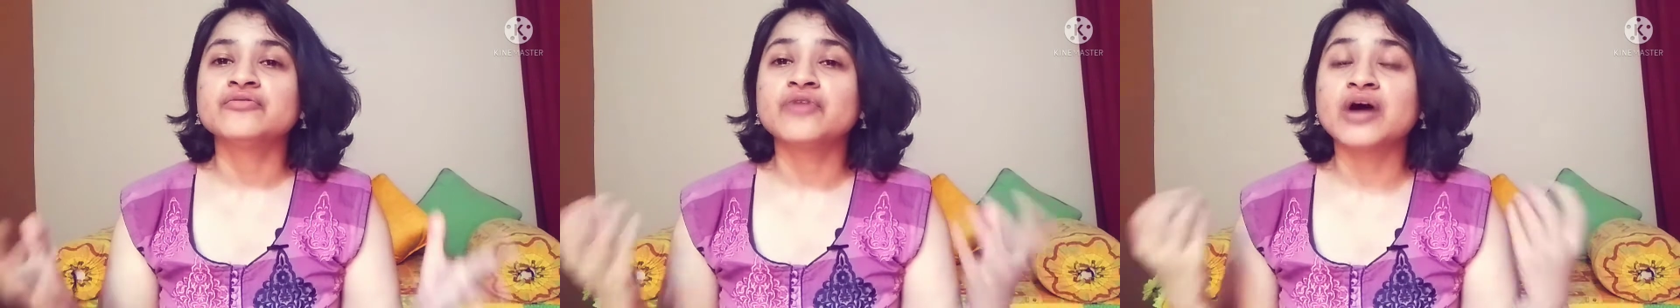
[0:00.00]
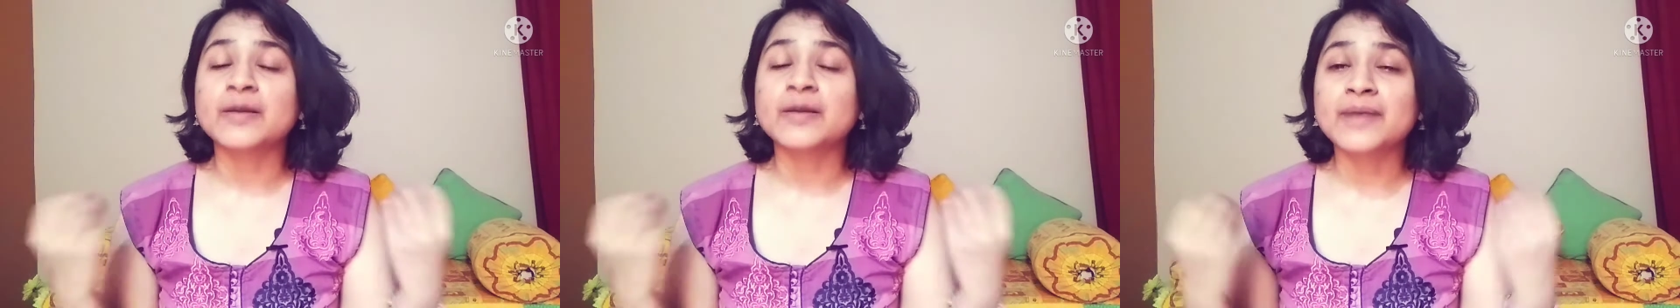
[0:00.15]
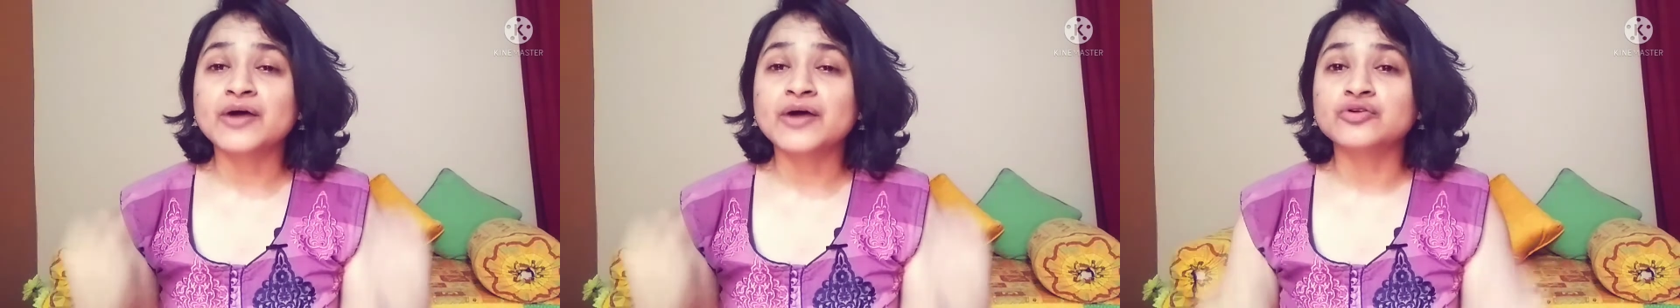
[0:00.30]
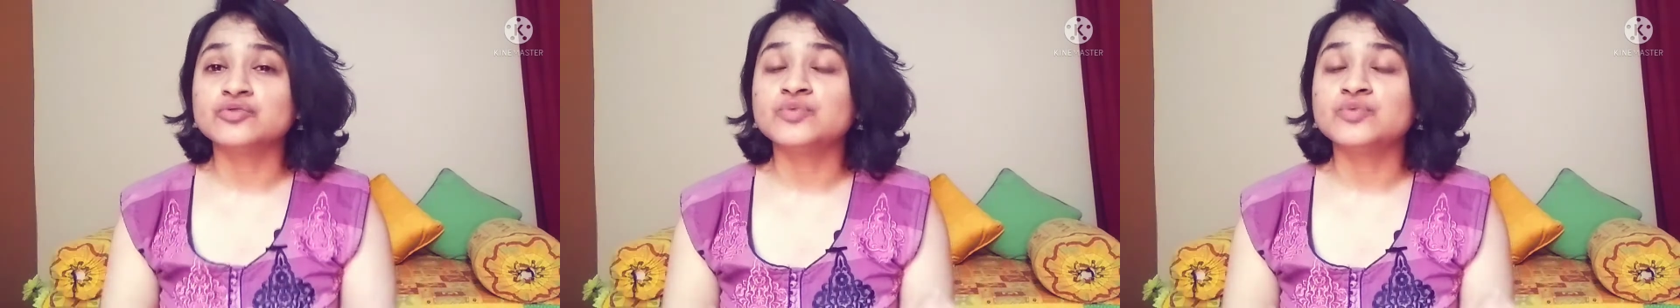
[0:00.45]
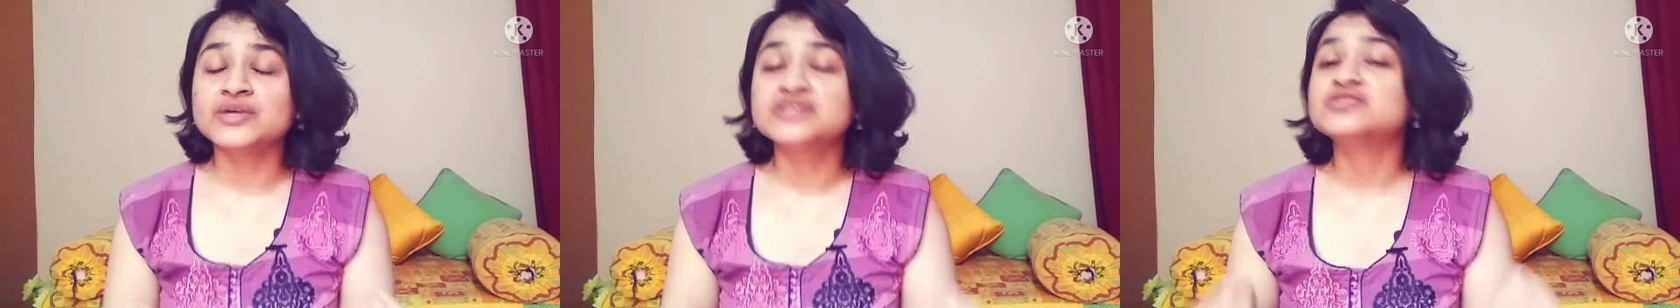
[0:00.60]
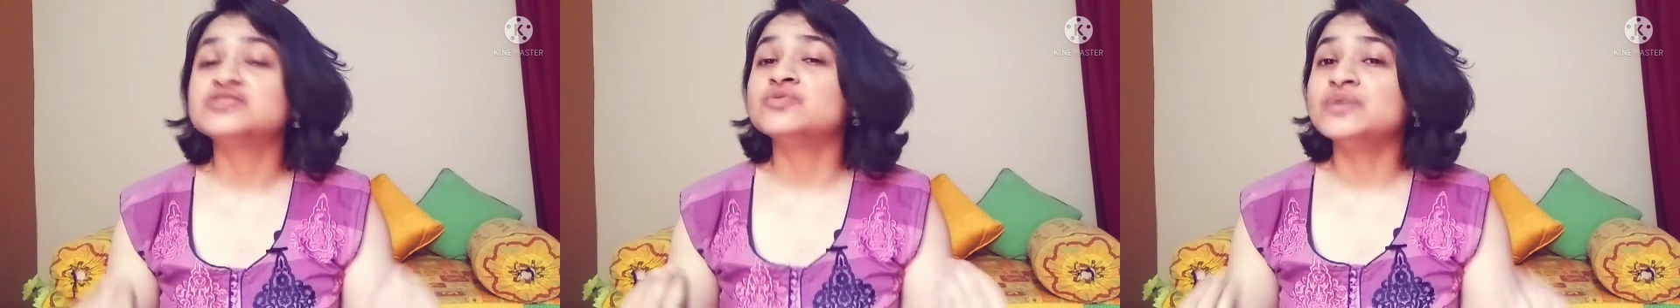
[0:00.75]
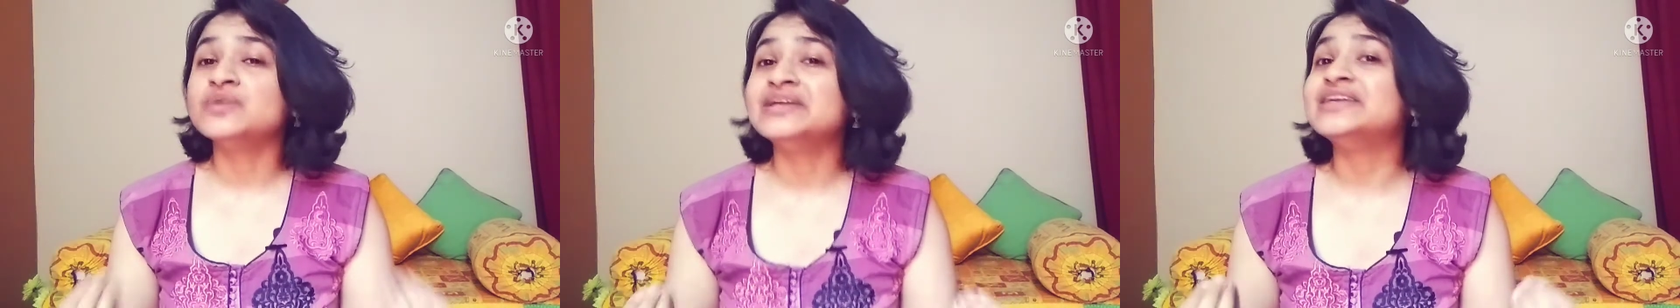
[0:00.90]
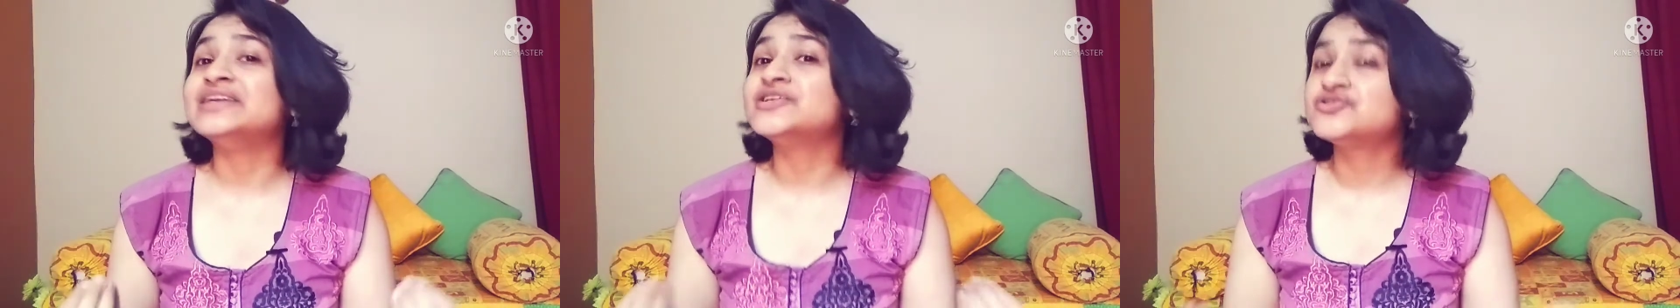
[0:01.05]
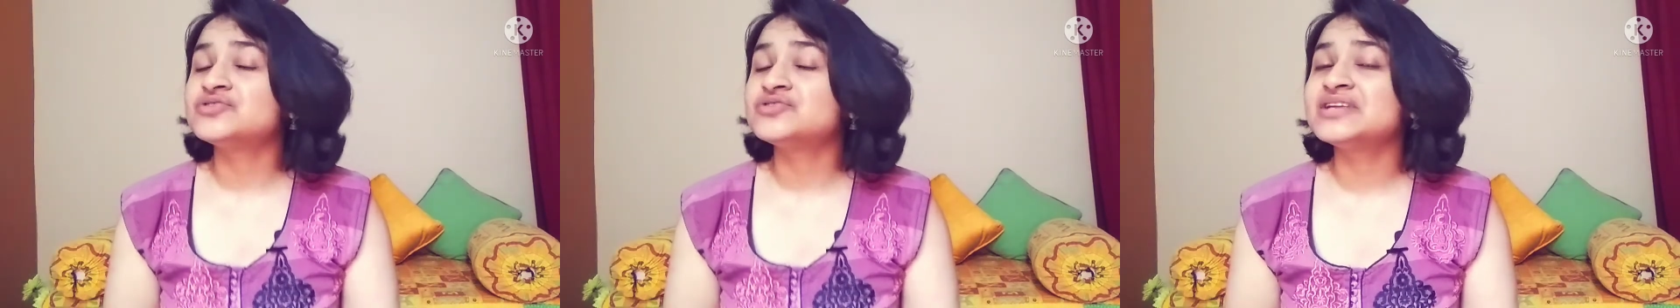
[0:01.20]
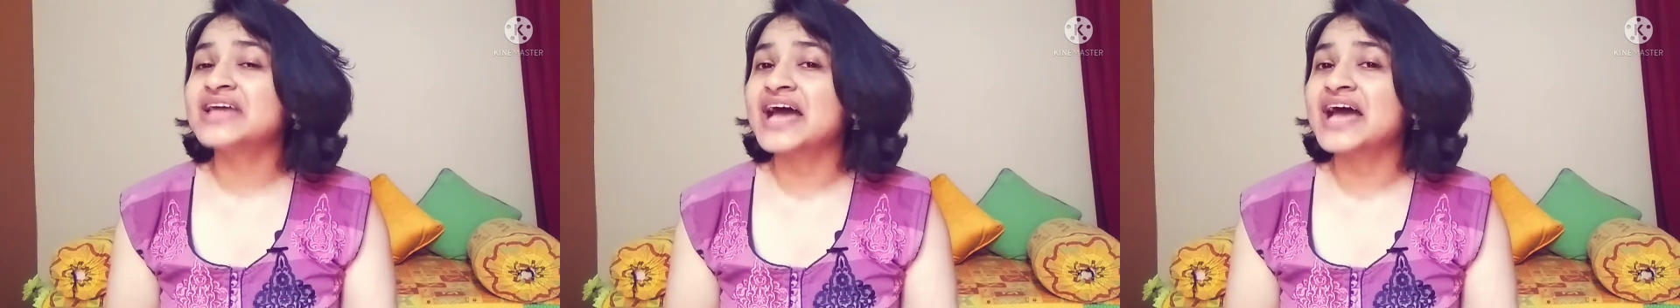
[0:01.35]
about which we
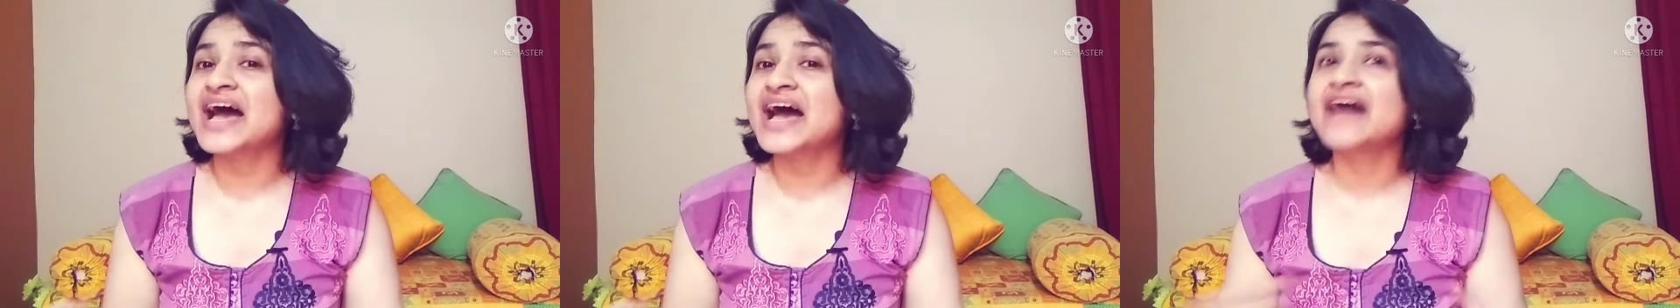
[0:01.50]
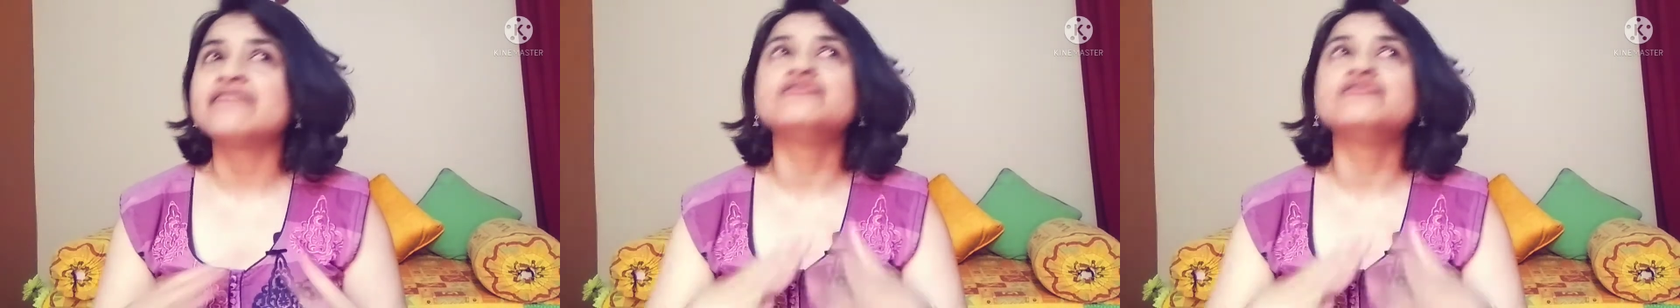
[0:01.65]
literally have